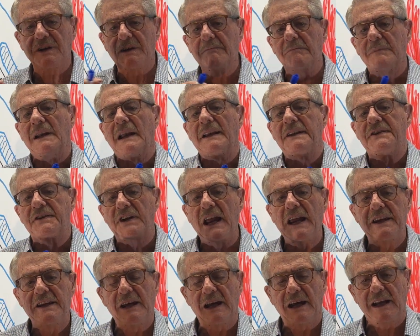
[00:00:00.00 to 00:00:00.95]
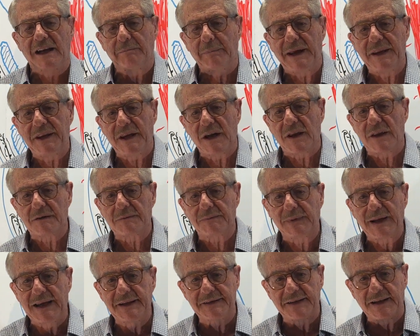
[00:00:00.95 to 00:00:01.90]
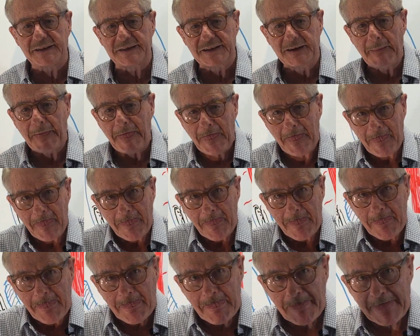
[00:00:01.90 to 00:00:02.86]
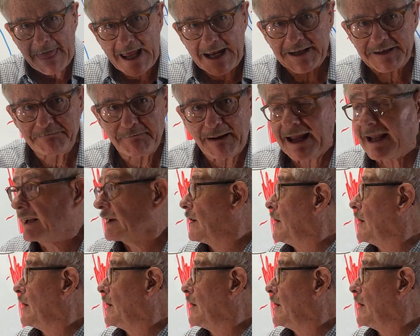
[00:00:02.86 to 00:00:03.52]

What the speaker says: in the trachea, and many other places is made